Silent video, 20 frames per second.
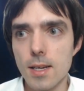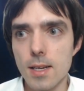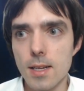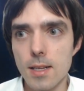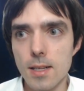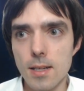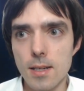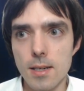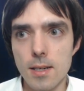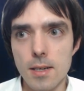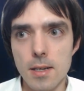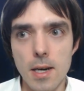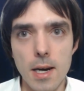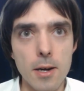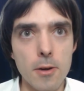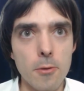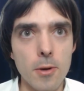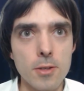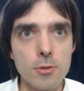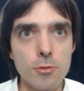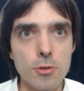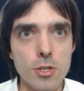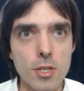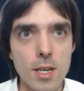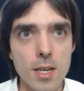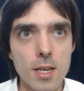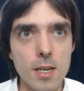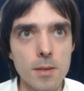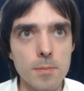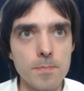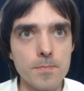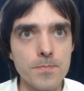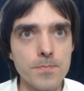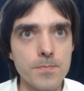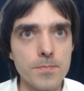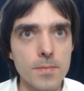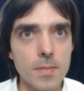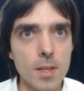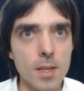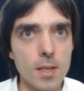I want to share
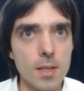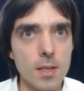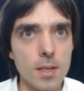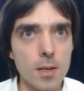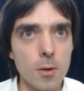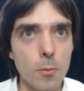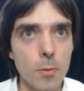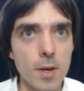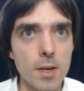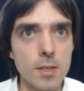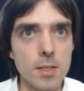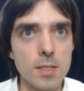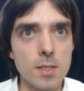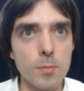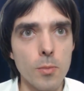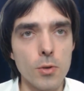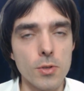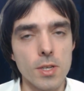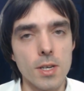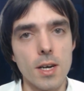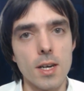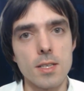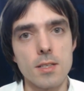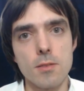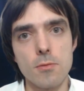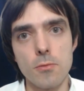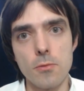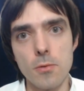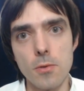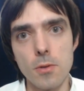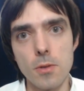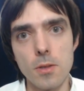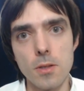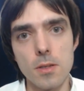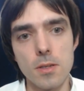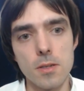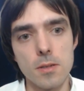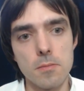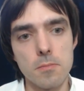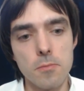where this podcast
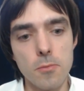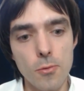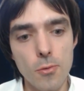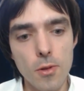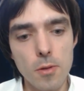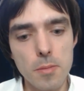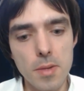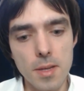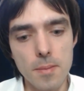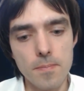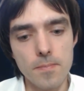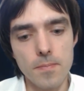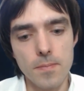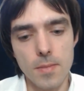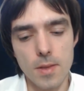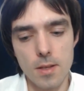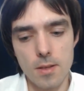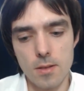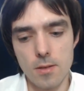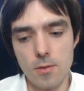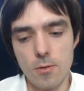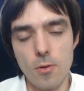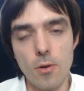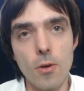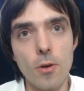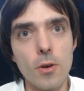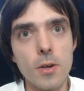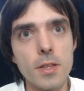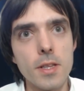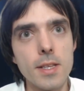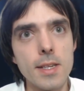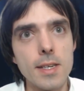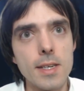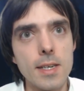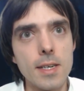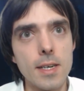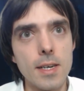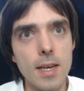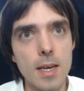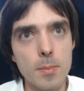will be on
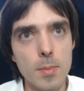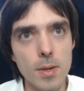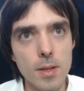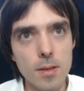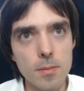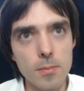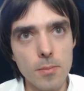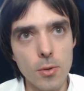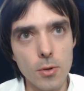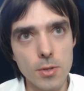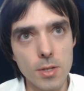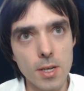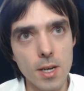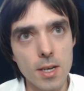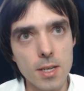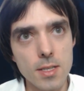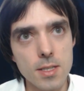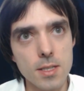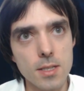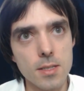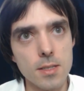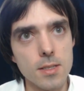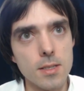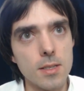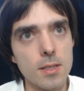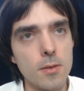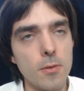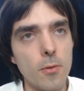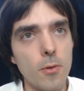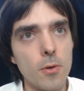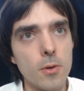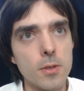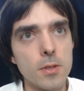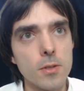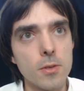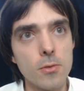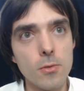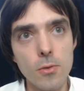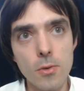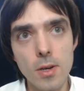Apple Podcast,
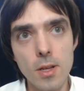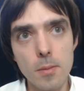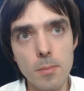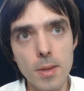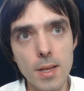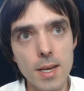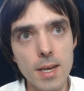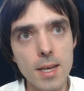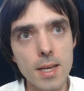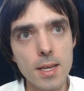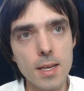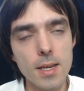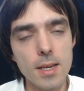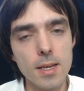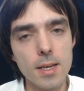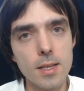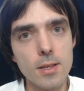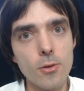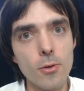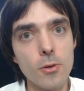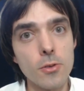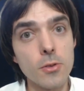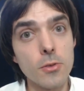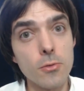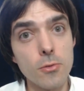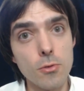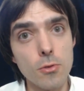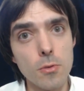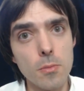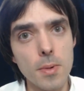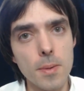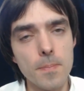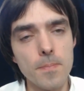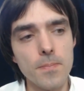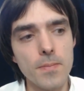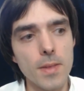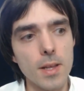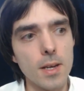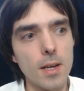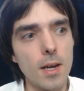on Google Play, and on YouTube.
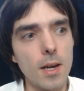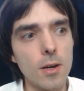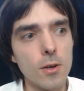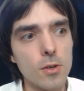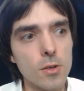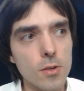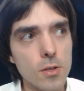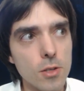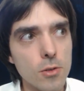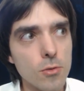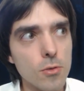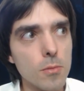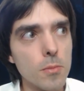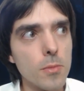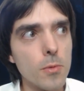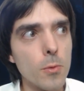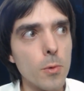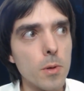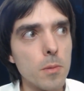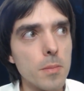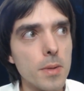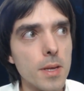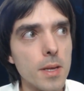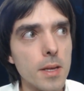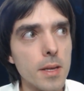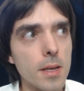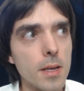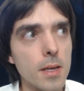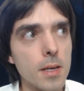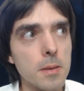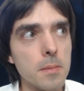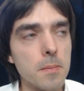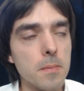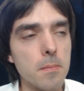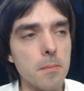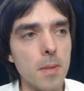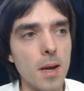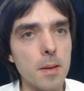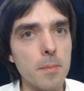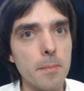On YouTube will be
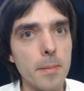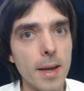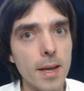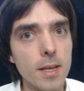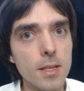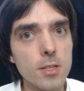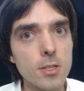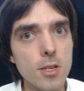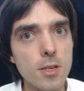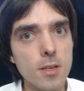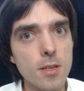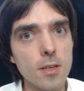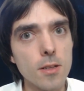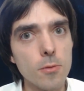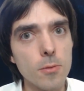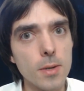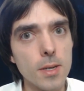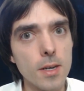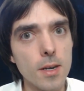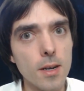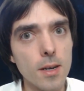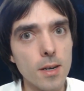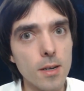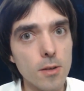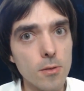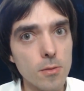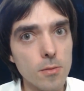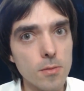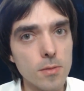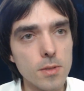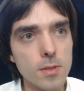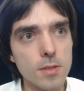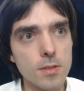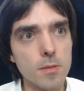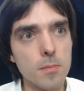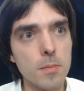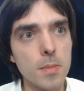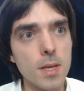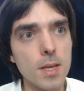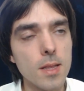my main channel where I'll
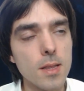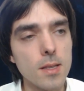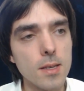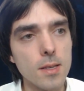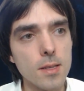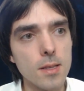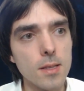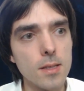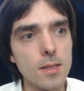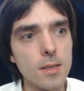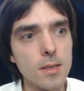submit and